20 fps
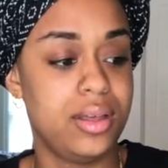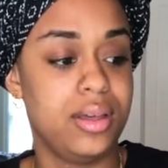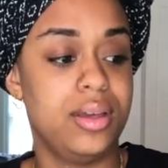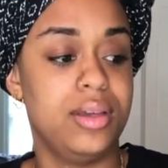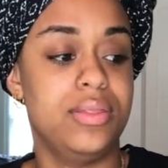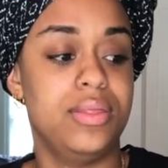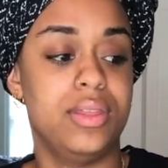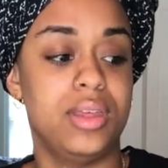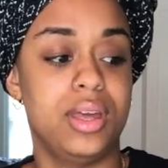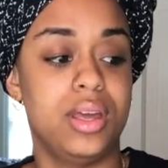
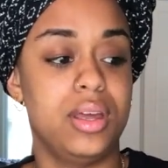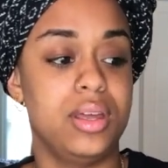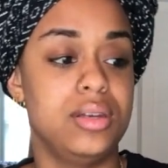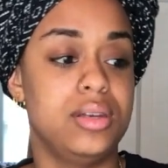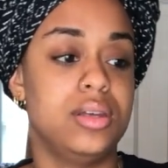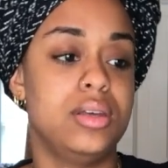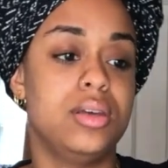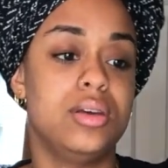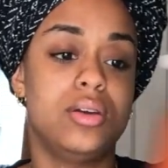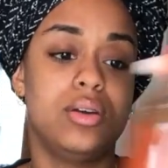And
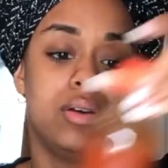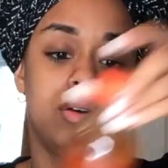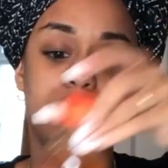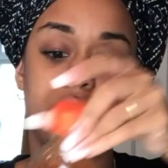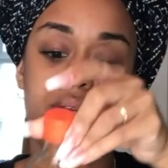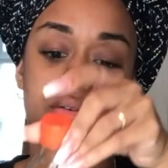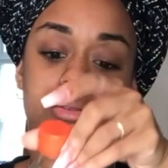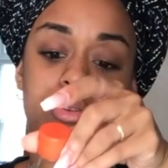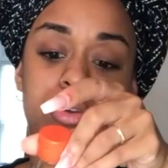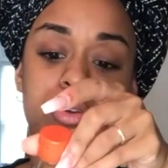then,
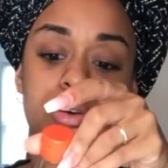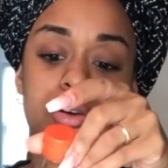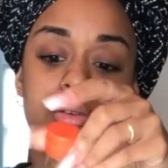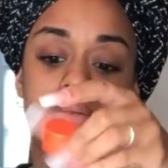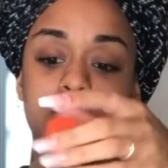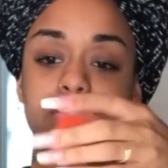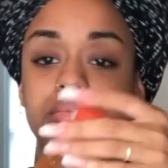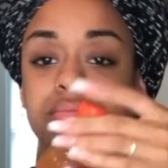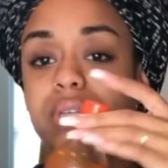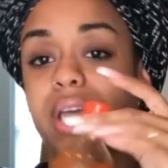you
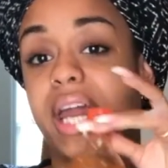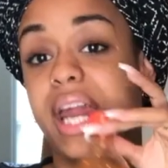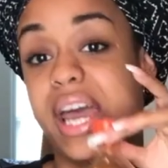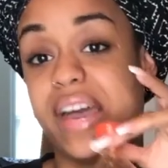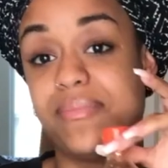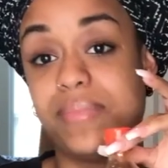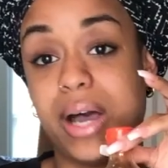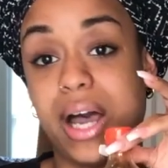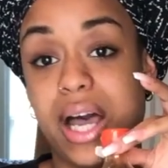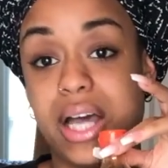know, gotta
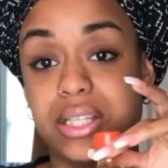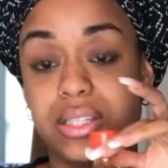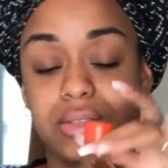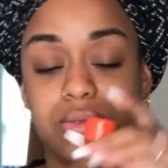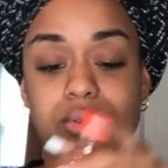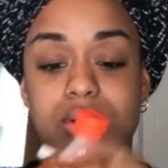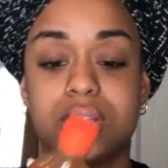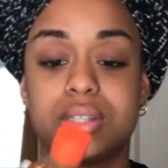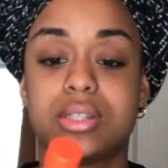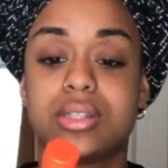have my hot
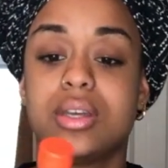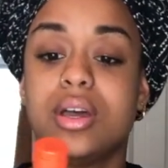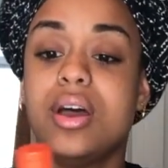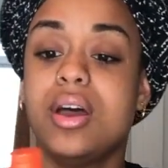sauce.